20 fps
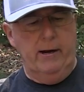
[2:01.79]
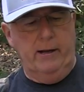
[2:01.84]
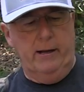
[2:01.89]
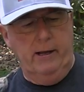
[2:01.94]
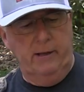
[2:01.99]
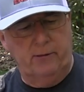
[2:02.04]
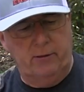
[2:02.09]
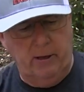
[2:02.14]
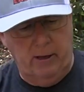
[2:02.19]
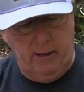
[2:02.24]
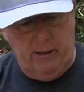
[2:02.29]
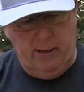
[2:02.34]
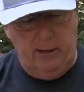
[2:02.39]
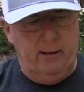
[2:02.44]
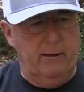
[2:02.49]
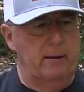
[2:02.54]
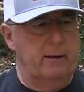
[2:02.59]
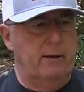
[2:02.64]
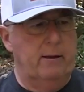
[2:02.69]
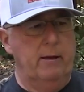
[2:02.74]
and get the
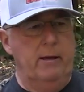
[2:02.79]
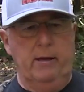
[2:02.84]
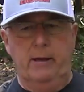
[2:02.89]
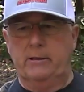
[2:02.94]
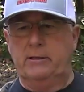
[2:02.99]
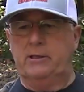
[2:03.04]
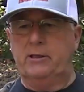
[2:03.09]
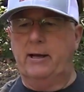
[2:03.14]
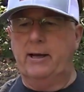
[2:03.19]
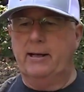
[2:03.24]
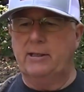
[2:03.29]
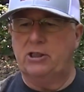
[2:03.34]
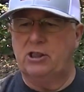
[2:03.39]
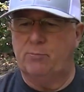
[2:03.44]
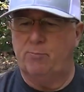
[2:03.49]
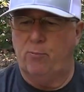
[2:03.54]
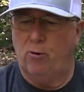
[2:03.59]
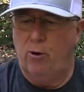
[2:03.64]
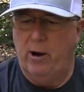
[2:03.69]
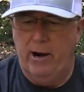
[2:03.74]
uh, inside
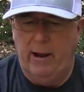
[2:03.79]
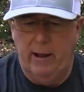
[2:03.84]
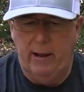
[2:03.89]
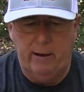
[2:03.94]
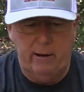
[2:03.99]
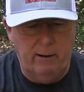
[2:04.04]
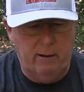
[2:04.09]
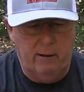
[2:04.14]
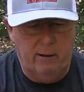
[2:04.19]
spread.